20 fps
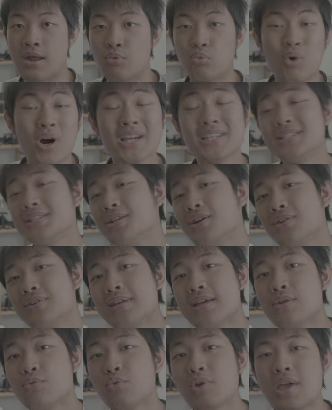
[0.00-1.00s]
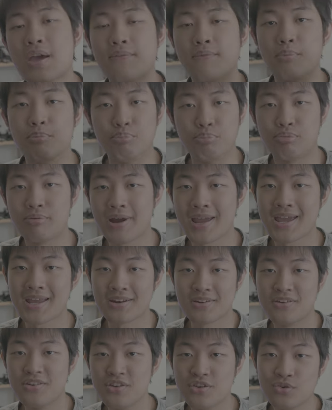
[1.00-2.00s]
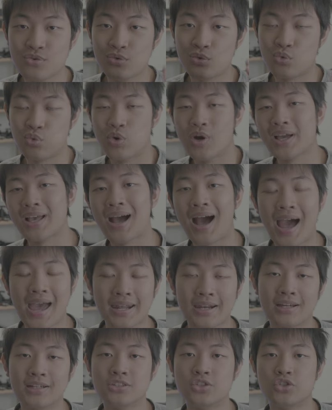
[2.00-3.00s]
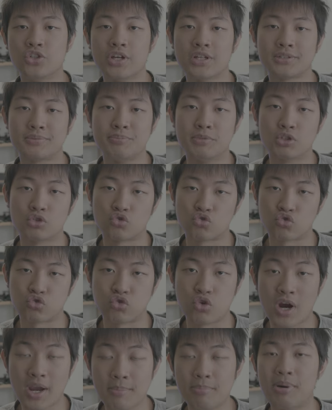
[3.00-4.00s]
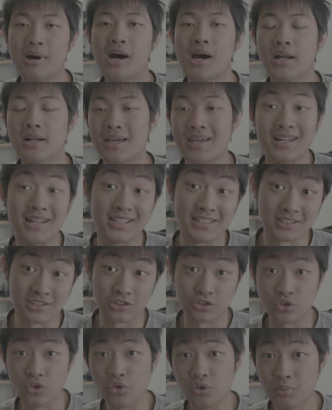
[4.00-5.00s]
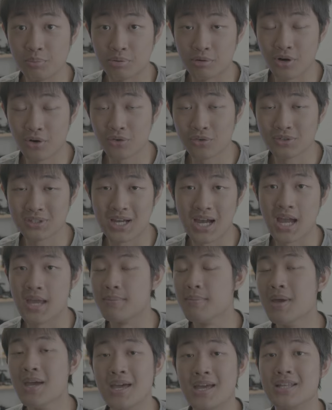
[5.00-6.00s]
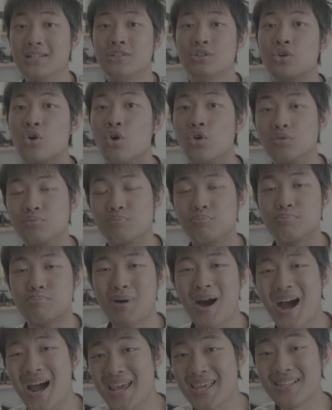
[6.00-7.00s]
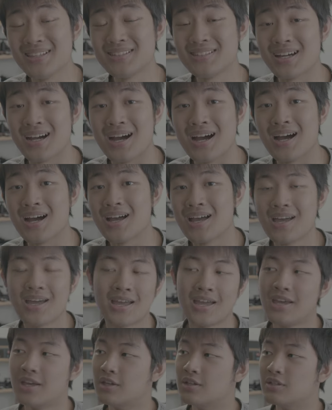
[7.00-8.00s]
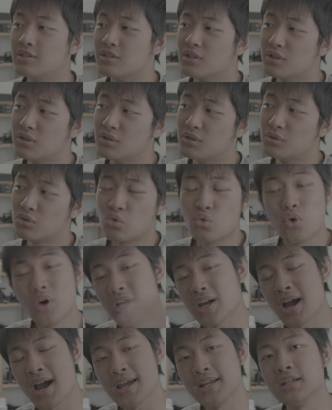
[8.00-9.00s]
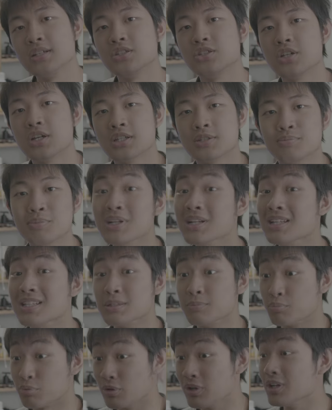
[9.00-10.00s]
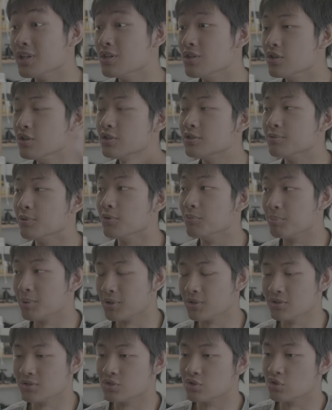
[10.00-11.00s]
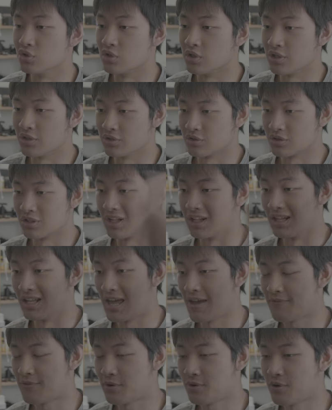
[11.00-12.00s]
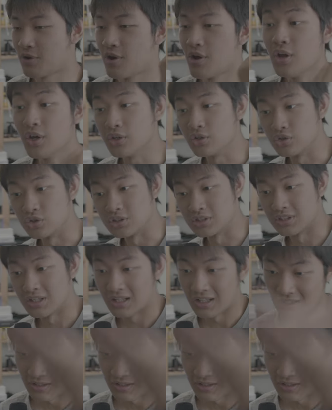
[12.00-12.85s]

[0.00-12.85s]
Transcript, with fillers: With Onion, we have brand new quick height adjustment tripod and it's still a prototype. It's called Pinta. So quick height adjustment is pretty useful because there's a lever, just